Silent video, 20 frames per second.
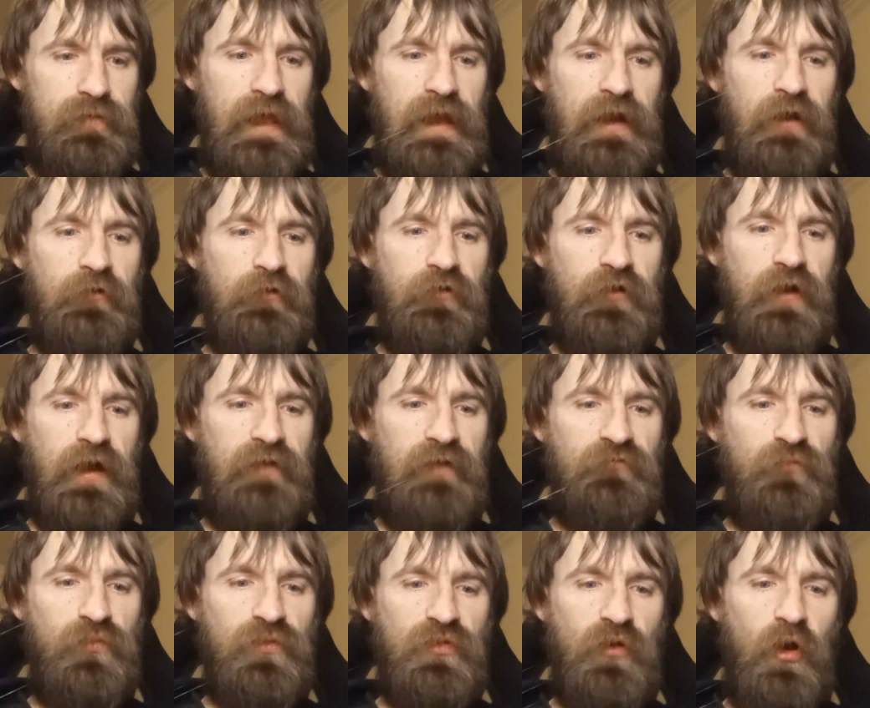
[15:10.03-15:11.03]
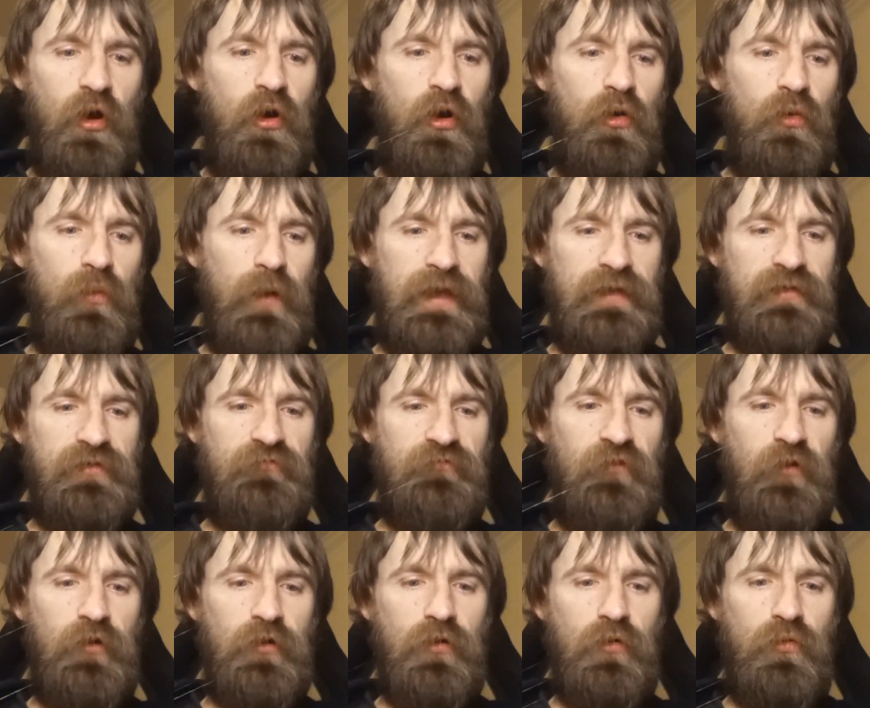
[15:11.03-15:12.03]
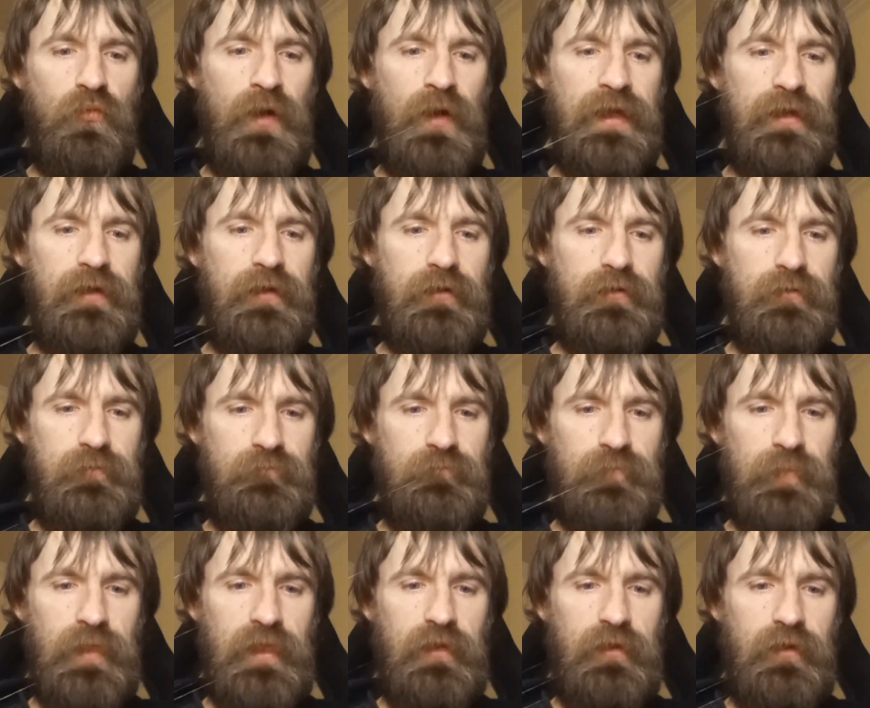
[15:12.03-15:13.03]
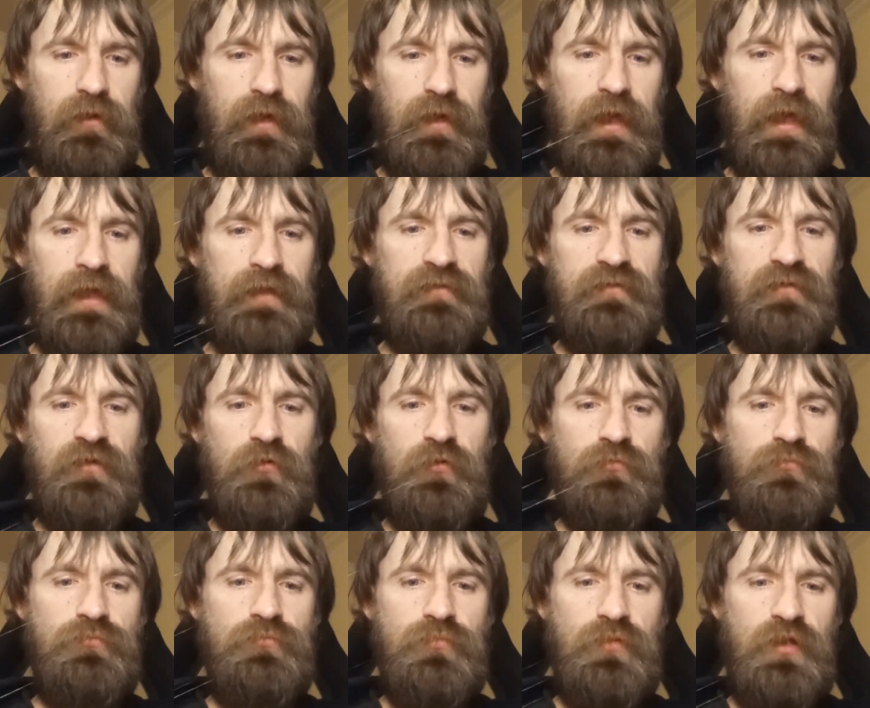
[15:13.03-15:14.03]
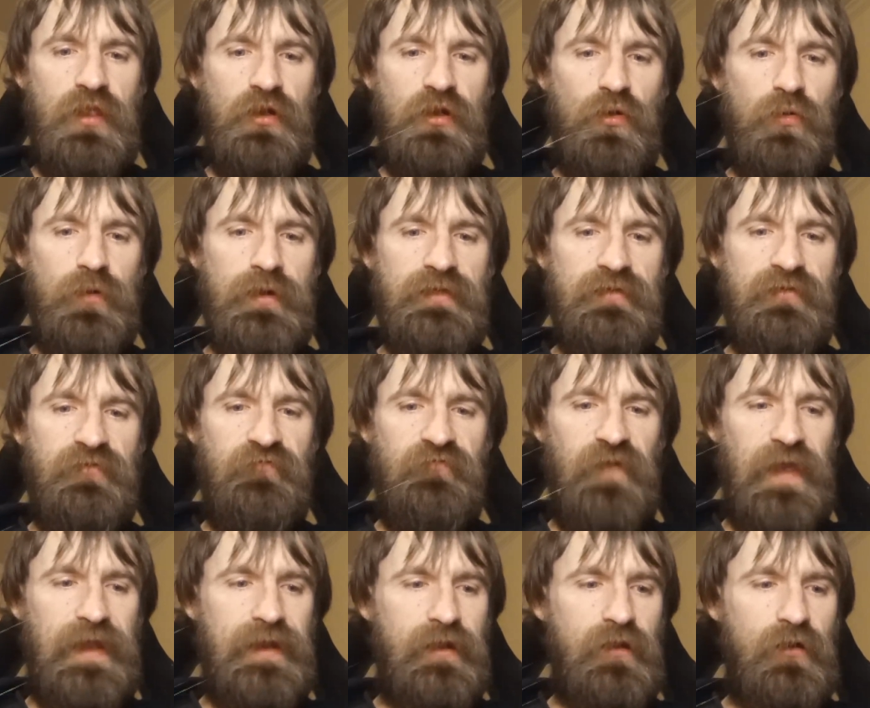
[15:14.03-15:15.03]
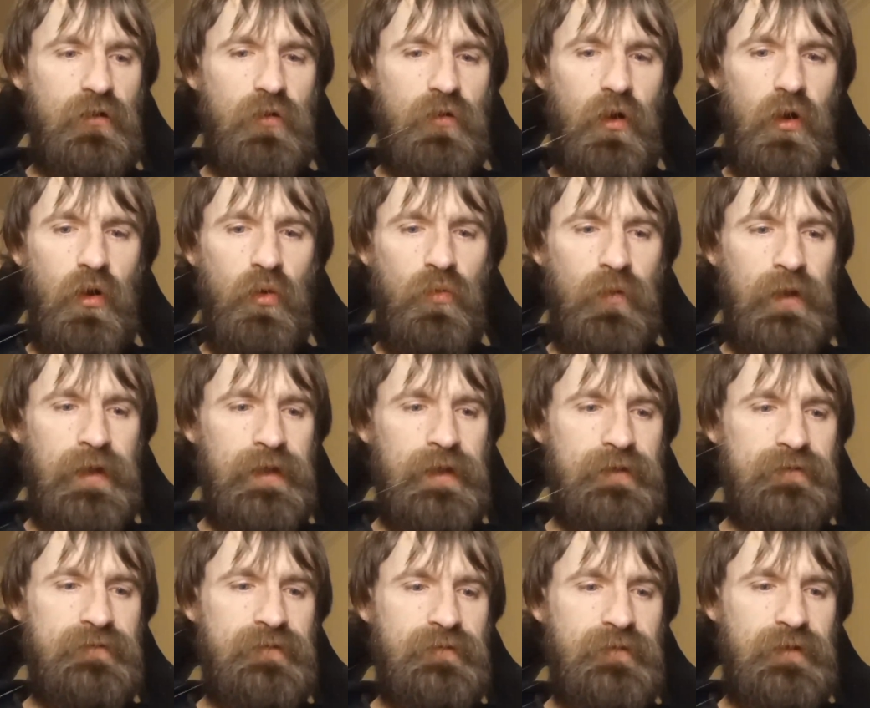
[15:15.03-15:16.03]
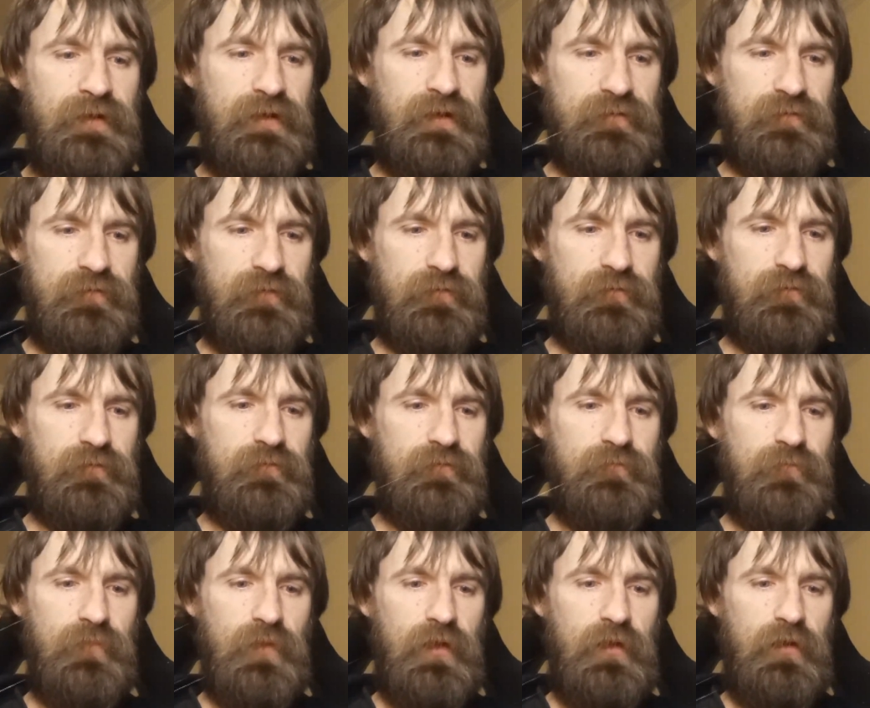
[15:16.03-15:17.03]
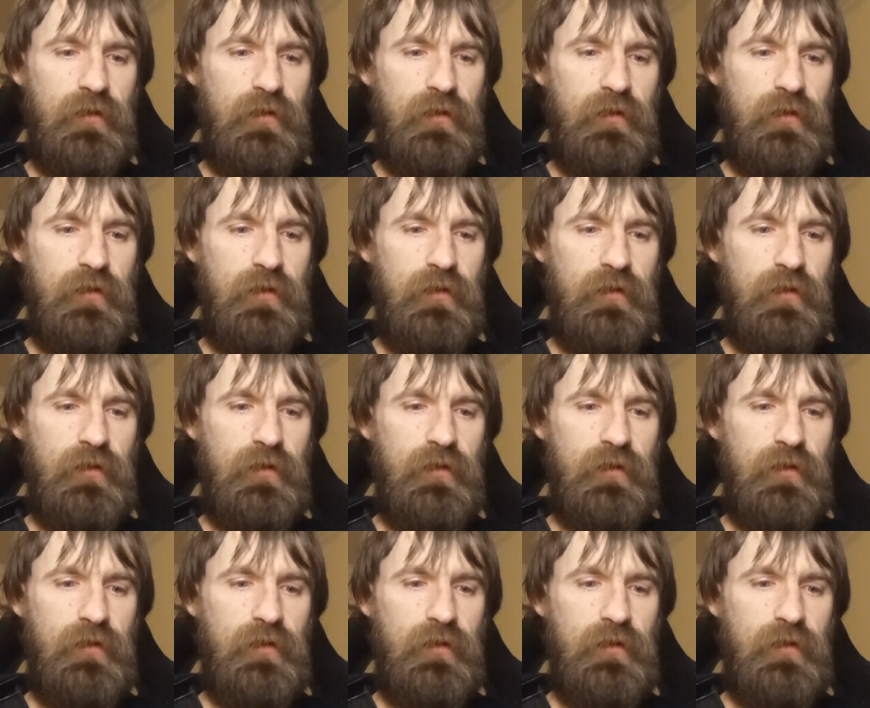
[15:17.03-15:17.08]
The aircraft was always far away, and soon the noise faded away into the distance.